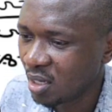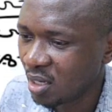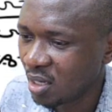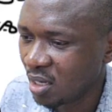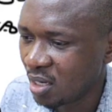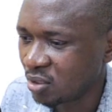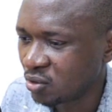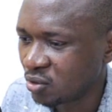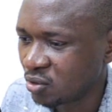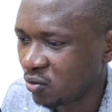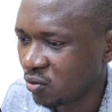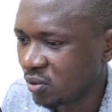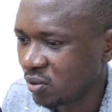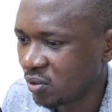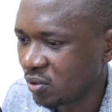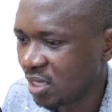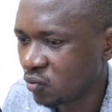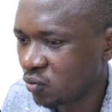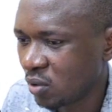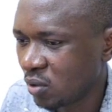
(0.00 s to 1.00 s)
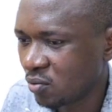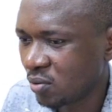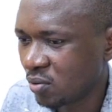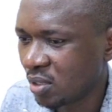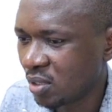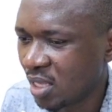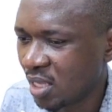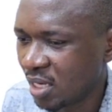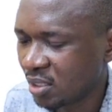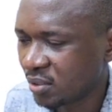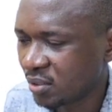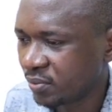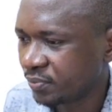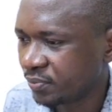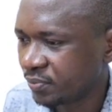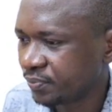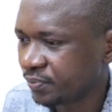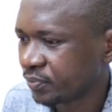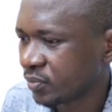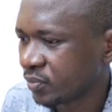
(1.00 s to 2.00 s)
And so we'll just work with that.
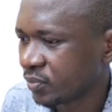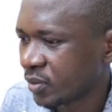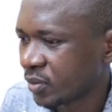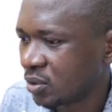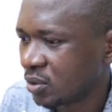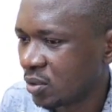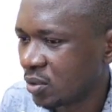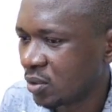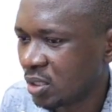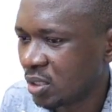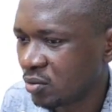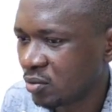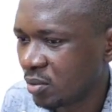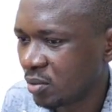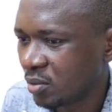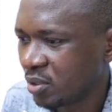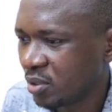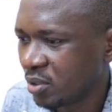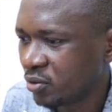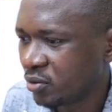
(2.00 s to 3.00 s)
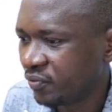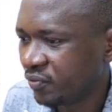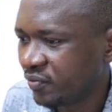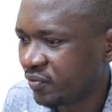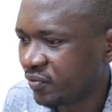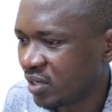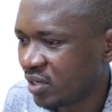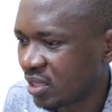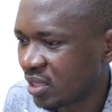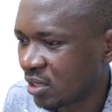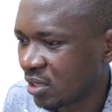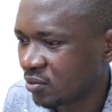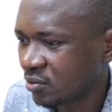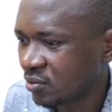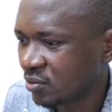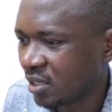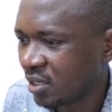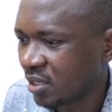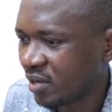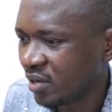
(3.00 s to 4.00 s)
So this will be
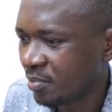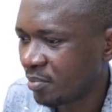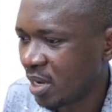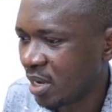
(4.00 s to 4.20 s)
258,000 divided by